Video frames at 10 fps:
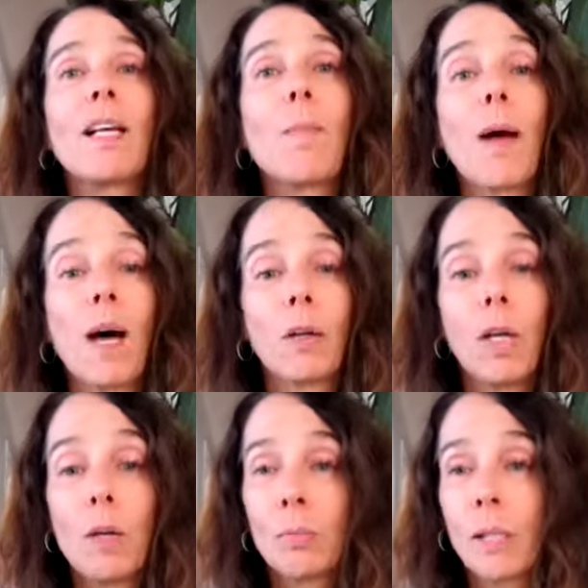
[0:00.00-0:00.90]

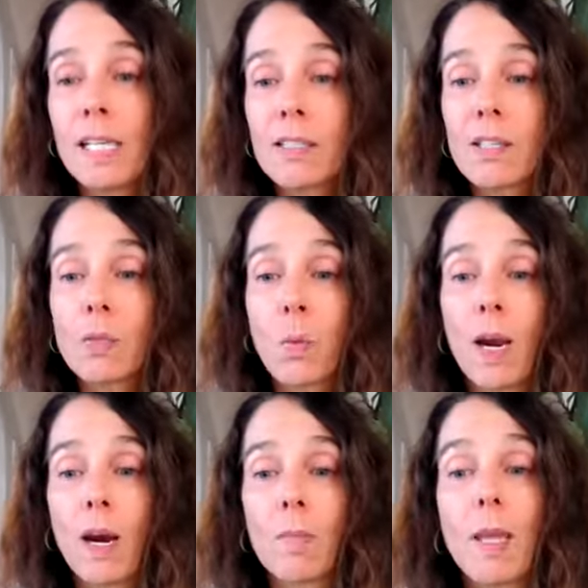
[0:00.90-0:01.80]
about places
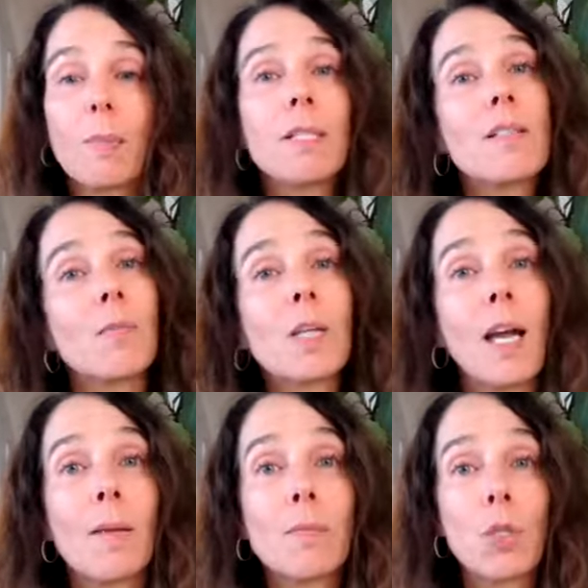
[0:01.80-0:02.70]
where maybe
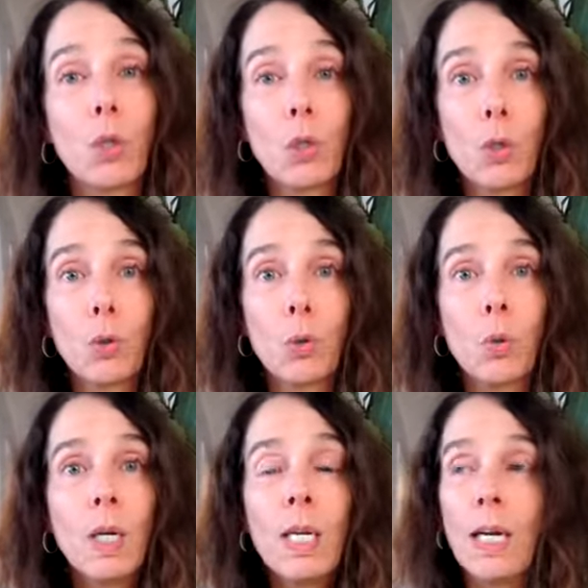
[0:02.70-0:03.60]
sometimes
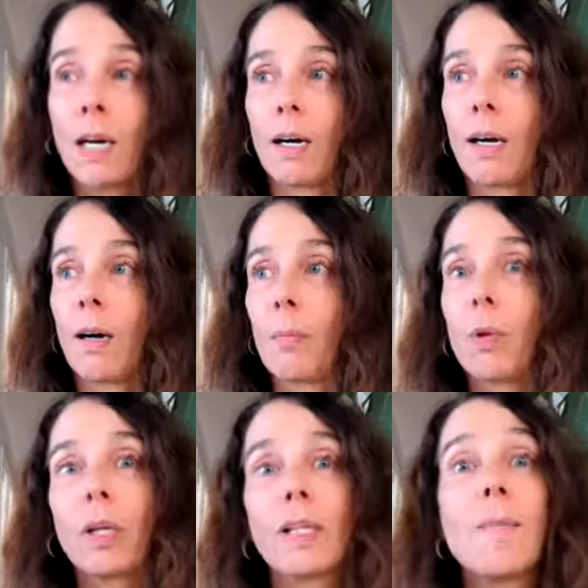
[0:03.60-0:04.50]
you put
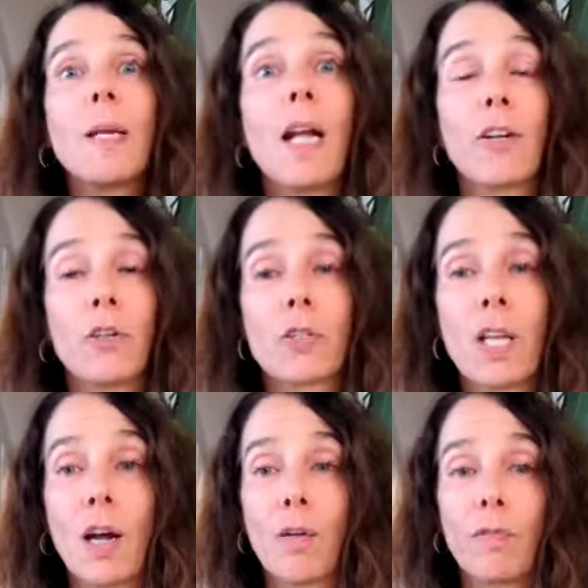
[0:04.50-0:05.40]
a limit on
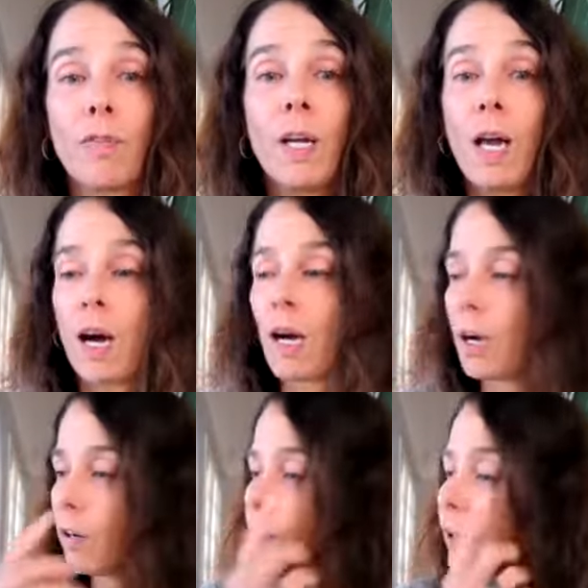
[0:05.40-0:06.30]
yourself
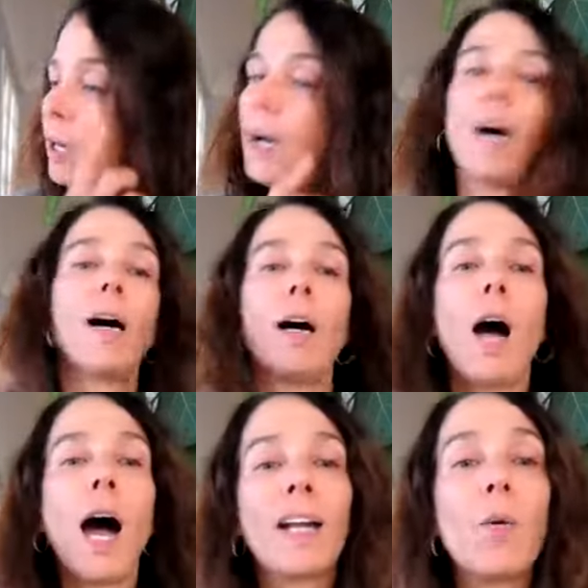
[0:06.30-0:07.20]
of,
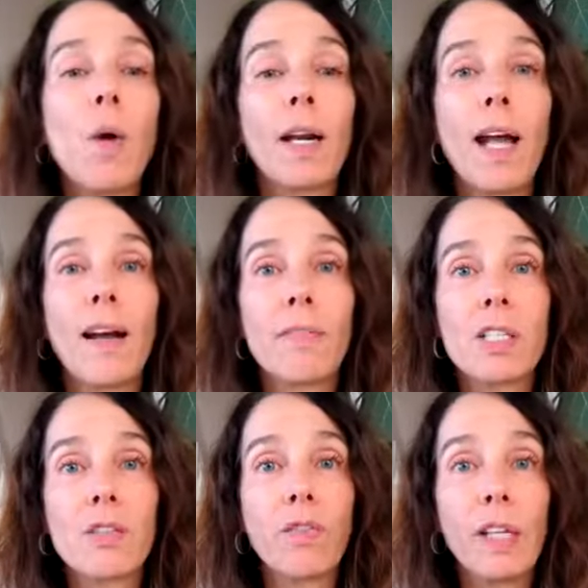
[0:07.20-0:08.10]
I don't want to have
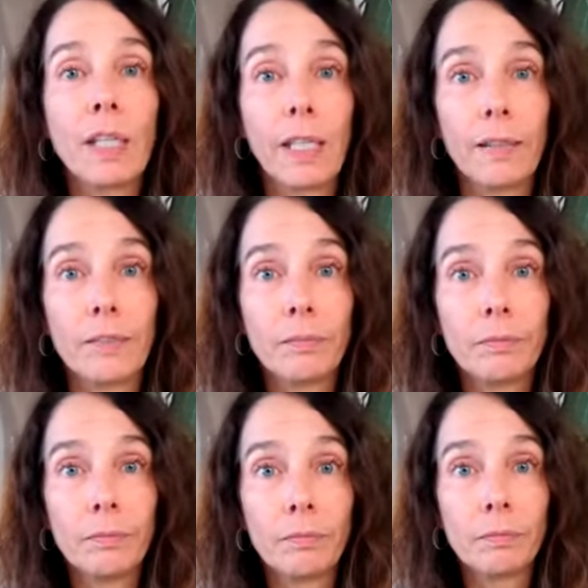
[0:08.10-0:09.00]
this feeling
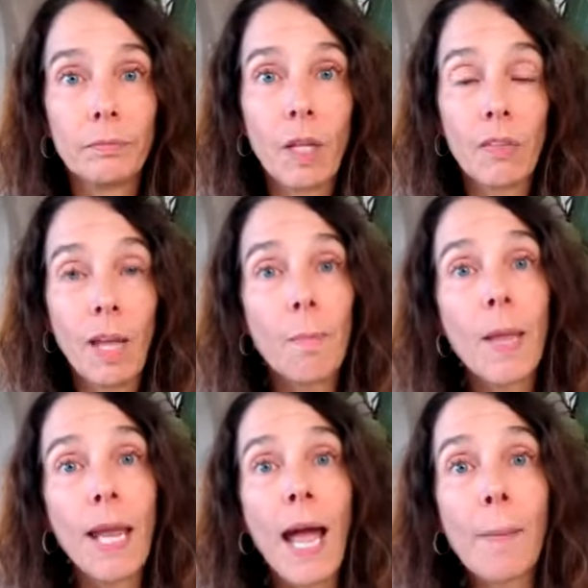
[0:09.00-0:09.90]
that
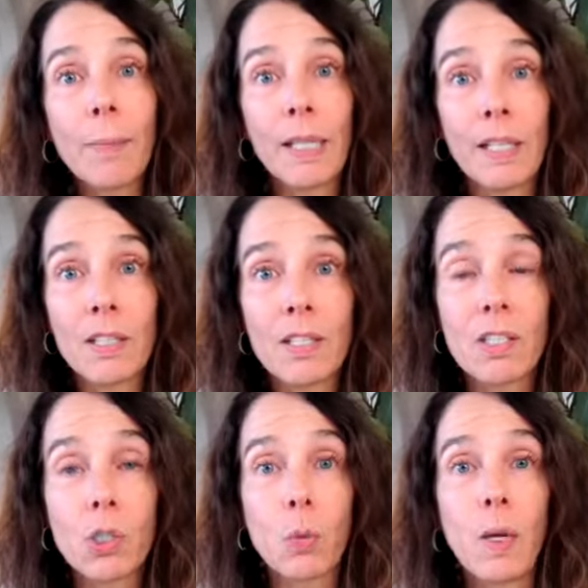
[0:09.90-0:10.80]
may happen in this
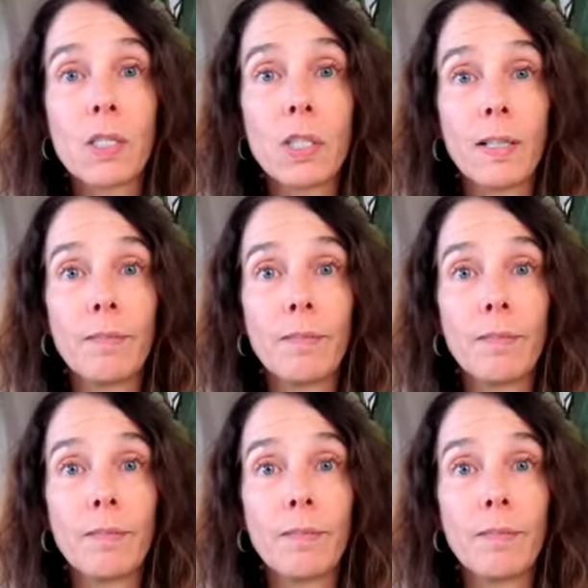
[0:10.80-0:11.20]
situation.